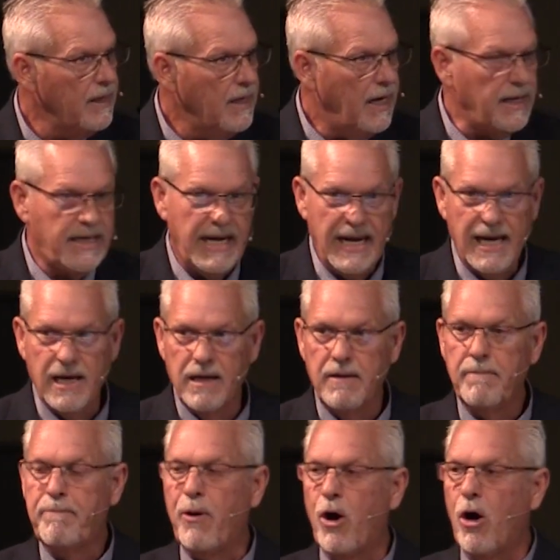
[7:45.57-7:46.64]

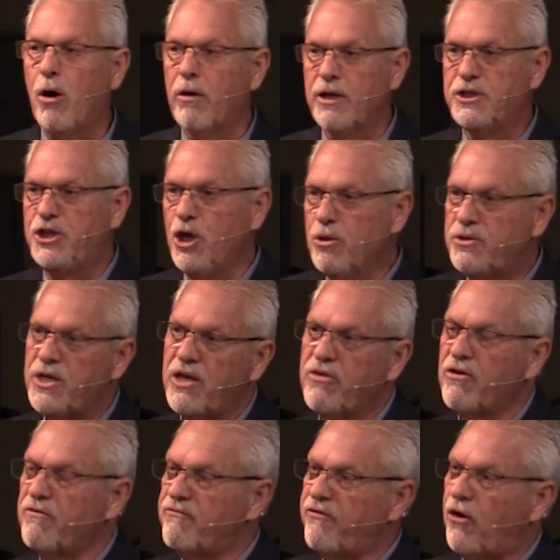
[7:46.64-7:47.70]
Again, Paul is using
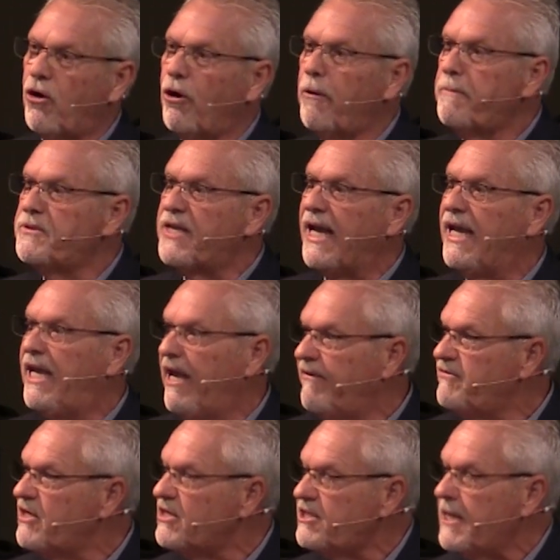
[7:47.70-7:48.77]
the verbs that
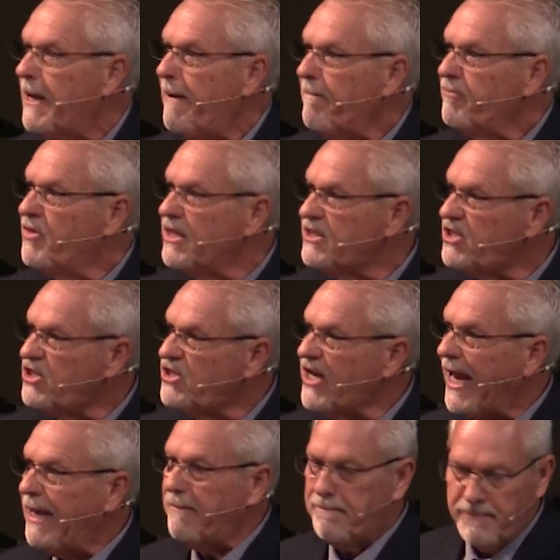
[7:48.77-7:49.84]
gives us the
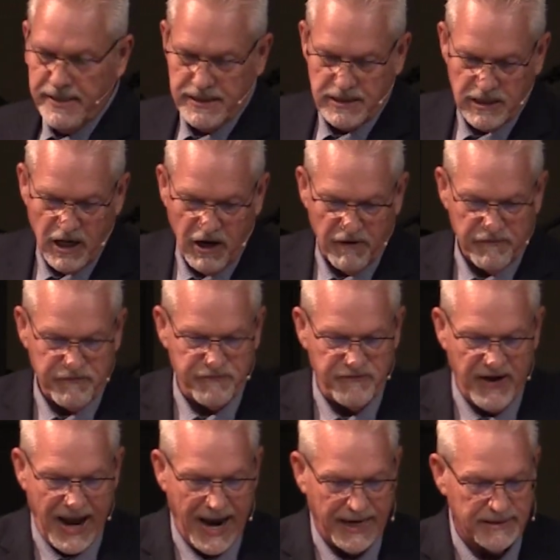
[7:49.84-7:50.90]
statement of
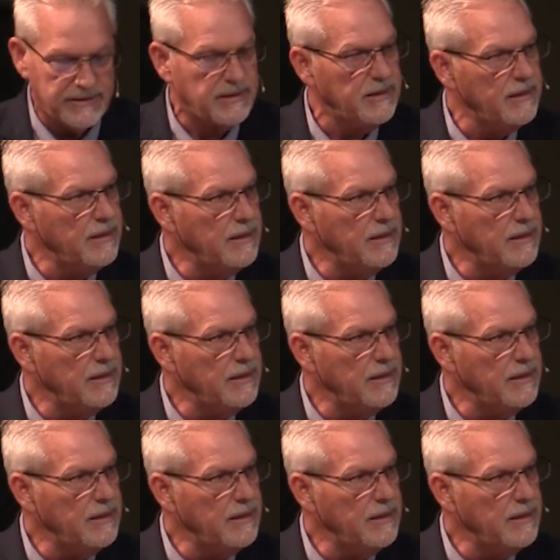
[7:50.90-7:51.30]
fact.